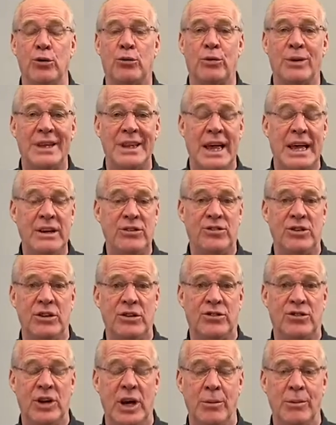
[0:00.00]

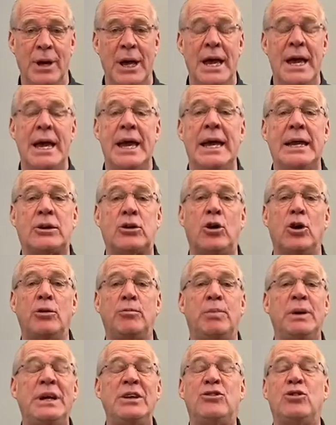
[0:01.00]
relationship. It could
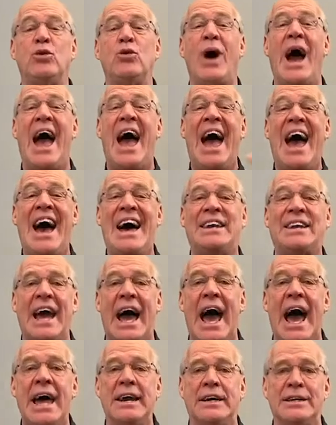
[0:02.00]
be to add
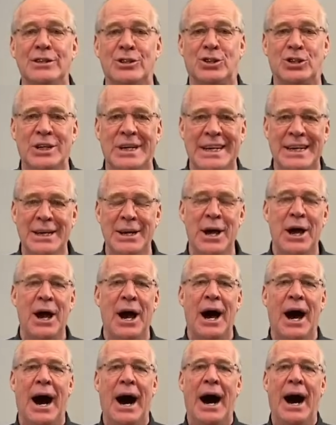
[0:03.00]
energy.
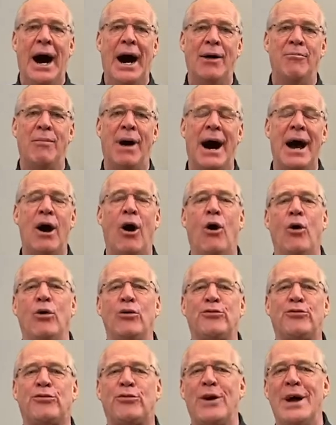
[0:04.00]
Uh, my
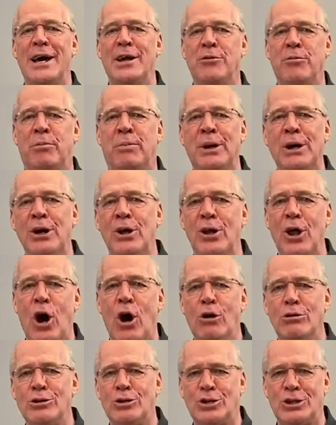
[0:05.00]
old friend Bill
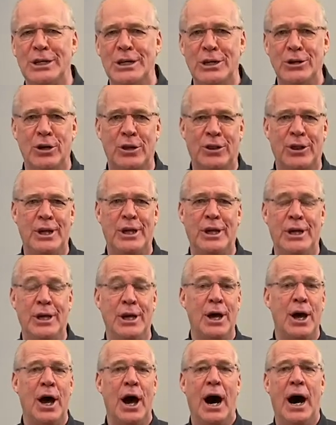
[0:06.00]
Oshi, the
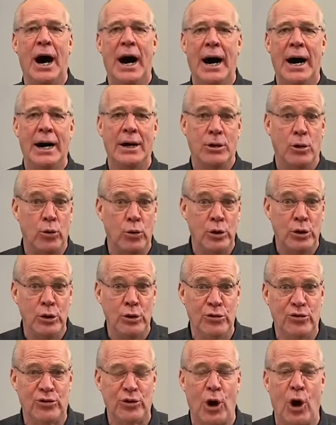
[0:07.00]
uh, who
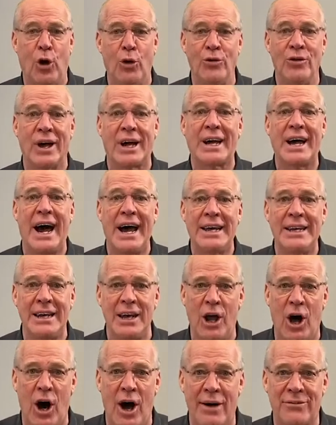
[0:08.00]
used to own the Kite
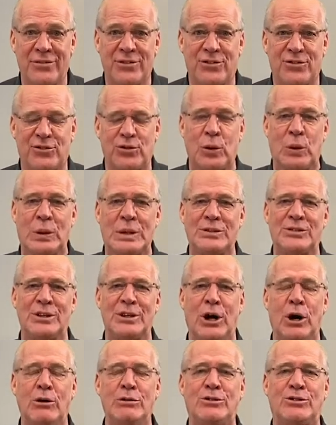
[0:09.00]
Loft stores in
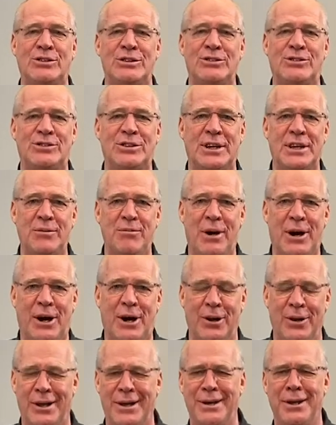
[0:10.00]
Ocean City,
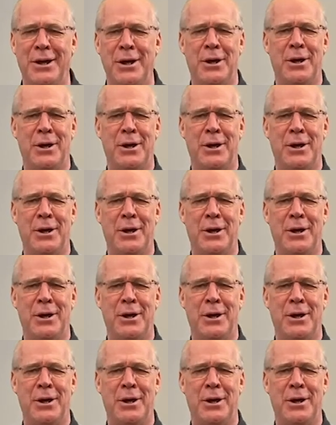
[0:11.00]
Maryland,